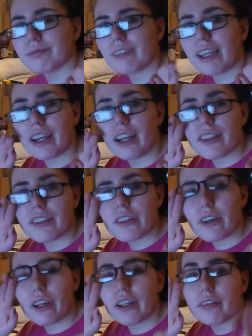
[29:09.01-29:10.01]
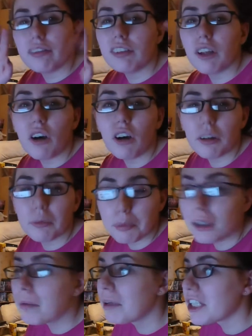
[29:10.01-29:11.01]
Hey guys, sorry I didn't vlog
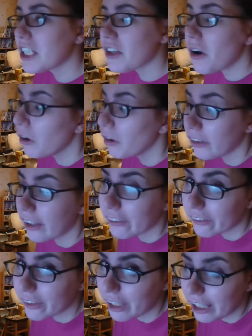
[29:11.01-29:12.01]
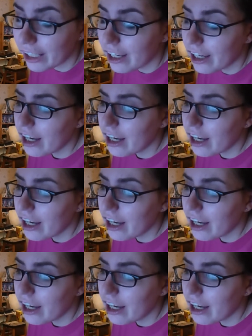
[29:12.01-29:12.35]
pretty much at all yesterday.